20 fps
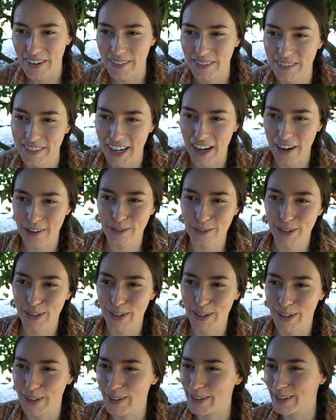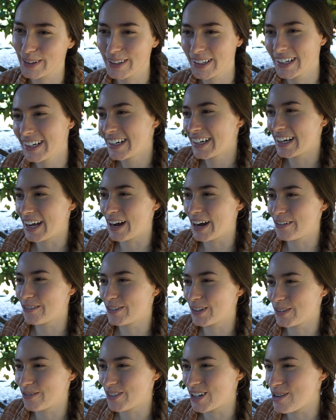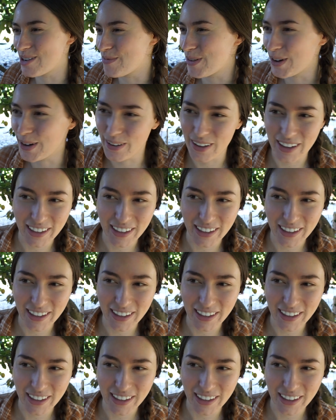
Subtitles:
Care for the earth, care for the people,